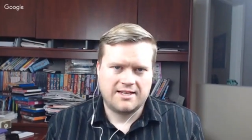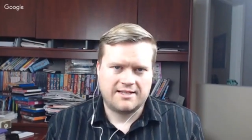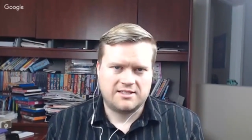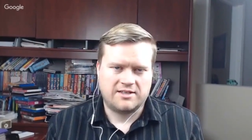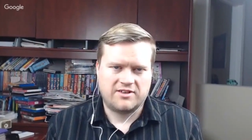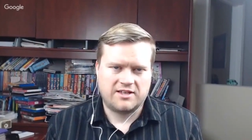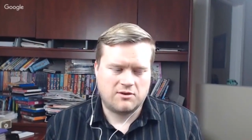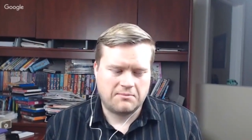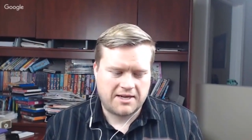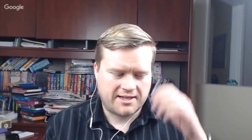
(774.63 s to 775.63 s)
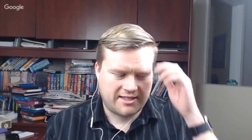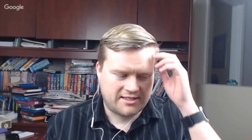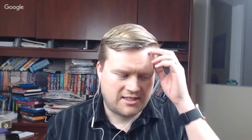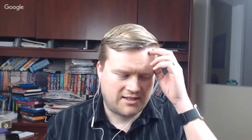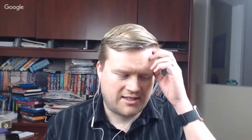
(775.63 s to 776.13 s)
yeah, definitely going back
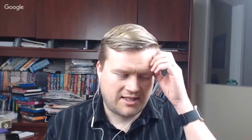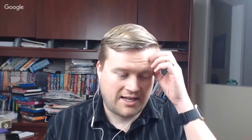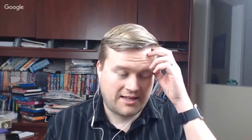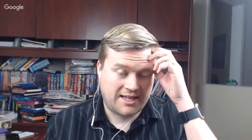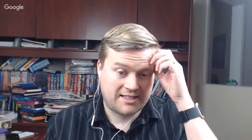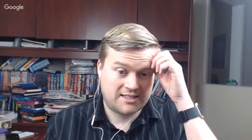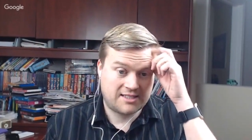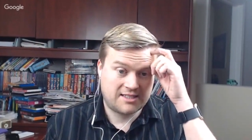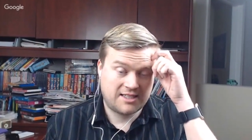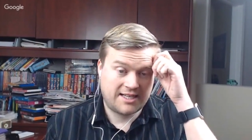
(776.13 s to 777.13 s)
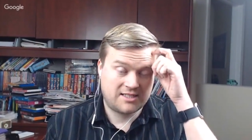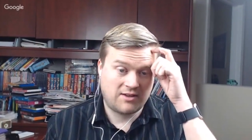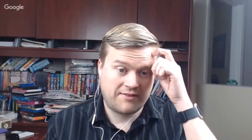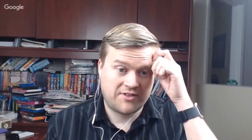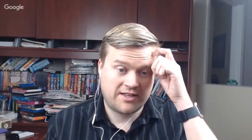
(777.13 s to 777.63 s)
and talking. I, that's that's
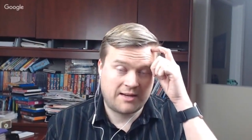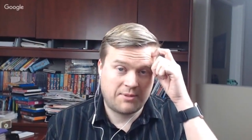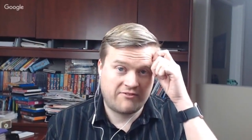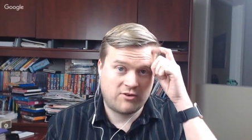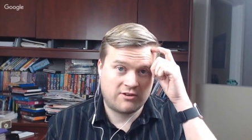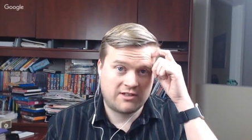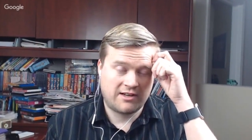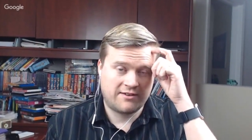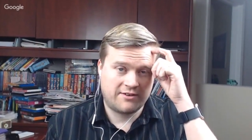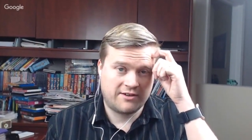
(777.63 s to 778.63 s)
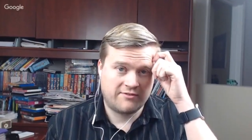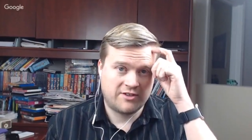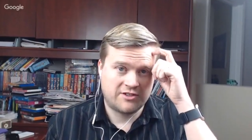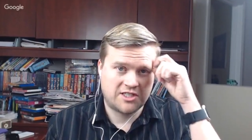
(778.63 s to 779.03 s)
I've done that before in uh, other interviews.